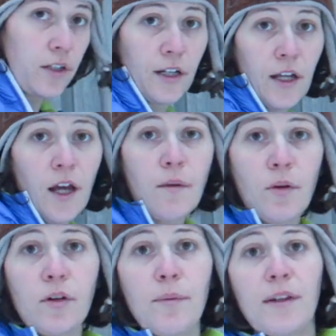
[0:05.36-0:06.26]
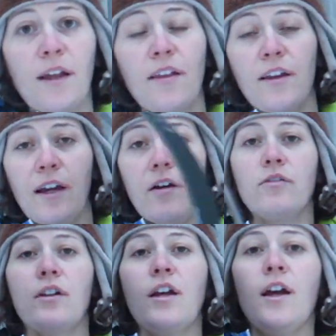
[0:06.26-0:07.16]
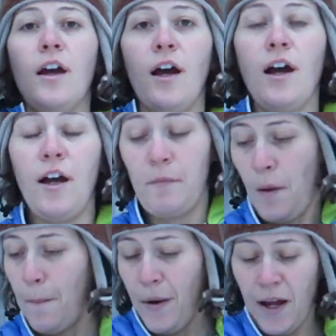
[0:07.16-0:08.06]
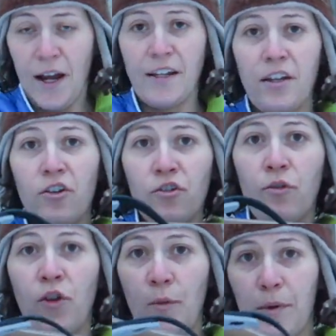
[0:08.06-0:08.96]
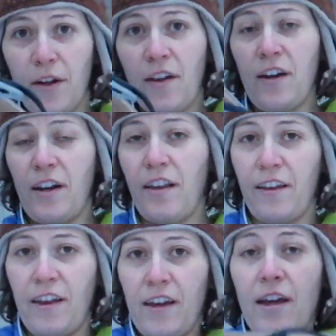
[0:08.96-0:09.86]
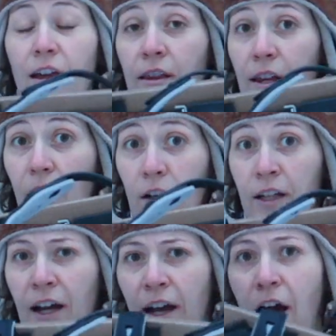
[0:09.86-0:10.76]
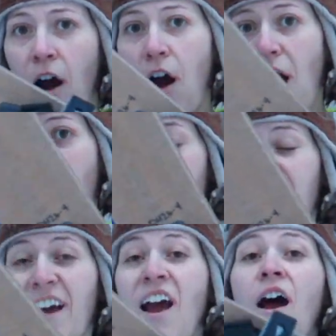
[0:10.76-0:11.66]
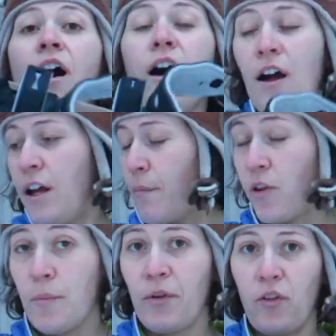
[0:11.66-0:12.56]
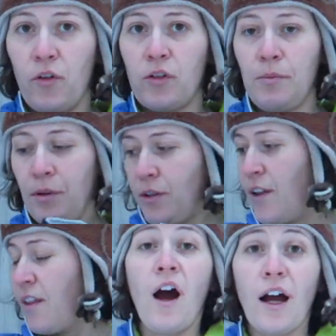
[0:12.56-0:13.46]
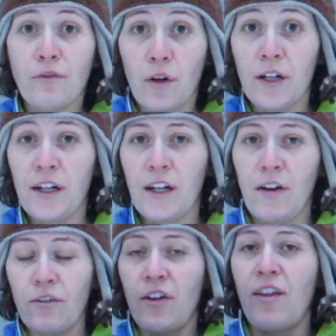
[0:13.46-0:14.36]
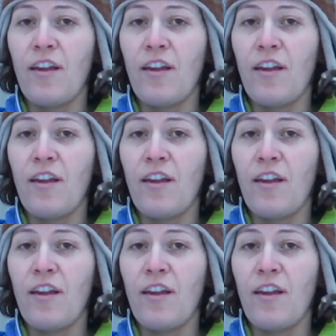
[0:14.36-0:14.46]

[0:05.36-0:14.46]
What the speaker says: So today I'm going to be testing out my new super exciting ski, the Altai Hok. I'm super stoked about this. I've wanted it ever